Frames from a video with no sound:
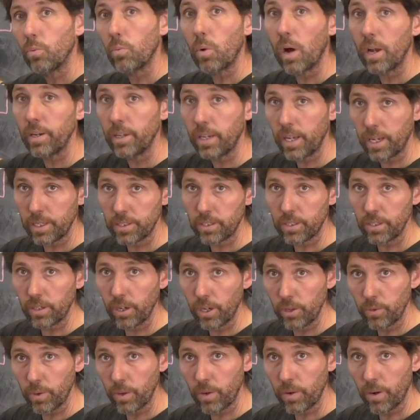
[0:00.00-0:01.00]
One has to
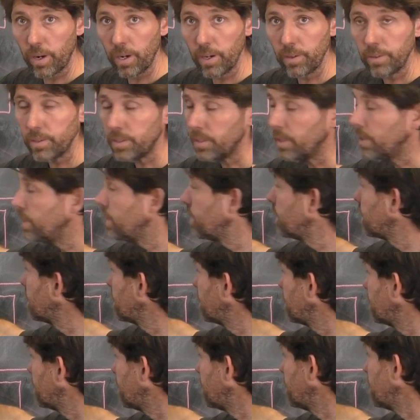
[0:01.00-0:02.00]
go to a ground,
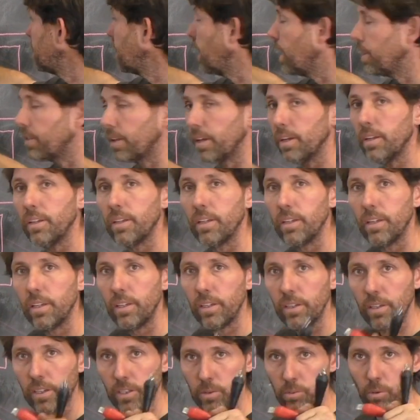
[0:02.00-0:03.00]
then the other
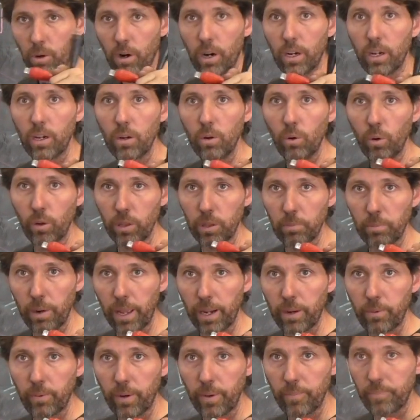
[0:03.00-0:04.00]
is where I hook the
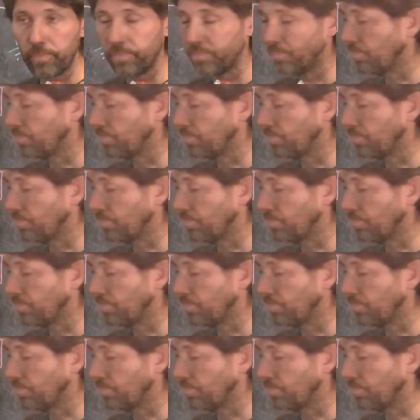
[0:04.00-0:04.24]
black one.